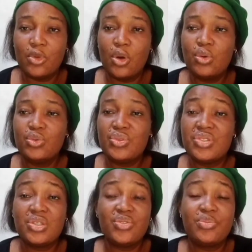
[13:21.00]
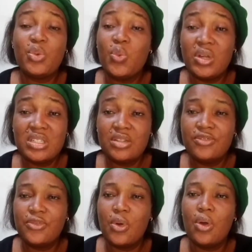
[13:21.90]
all those things you've been waiting
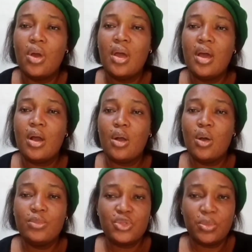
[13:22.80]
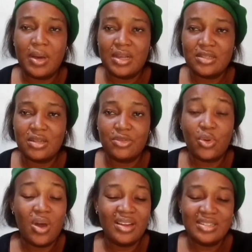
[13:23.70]
for come to pass.
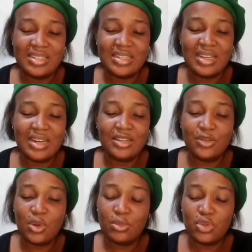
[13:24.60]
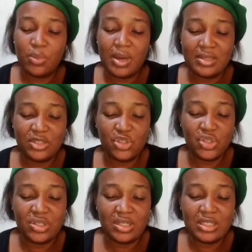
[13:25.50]
You had desire, let it come to pass in
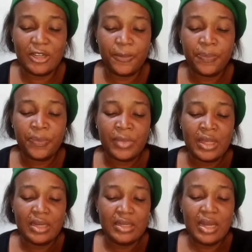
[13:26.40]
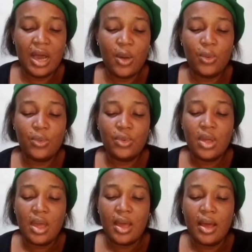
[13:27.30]
Jesus' name. Now,
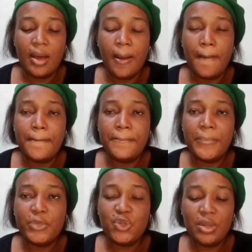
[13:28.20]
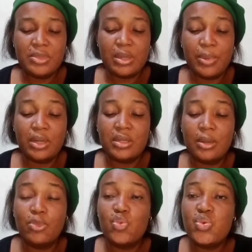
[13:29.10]
dreams about
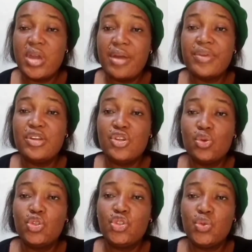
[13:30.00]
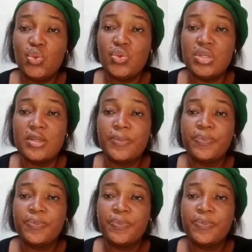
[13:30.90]
wearing new shoes.